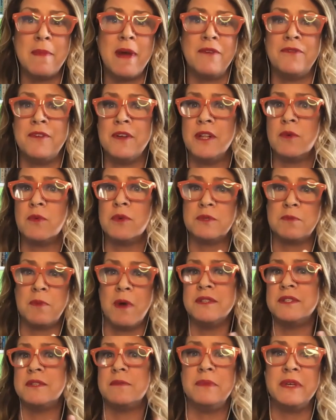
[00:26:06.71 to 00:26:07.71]
I feel a
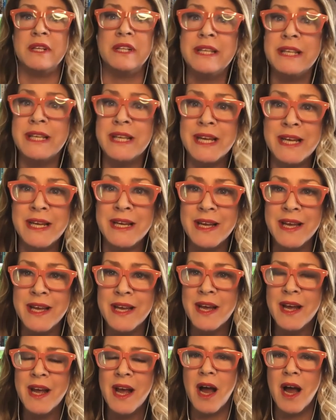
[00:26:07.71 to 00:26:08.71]
responsibility
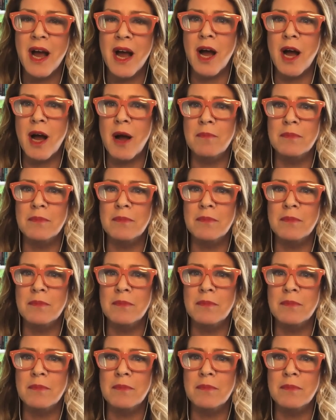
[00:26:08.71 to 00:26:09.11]
um,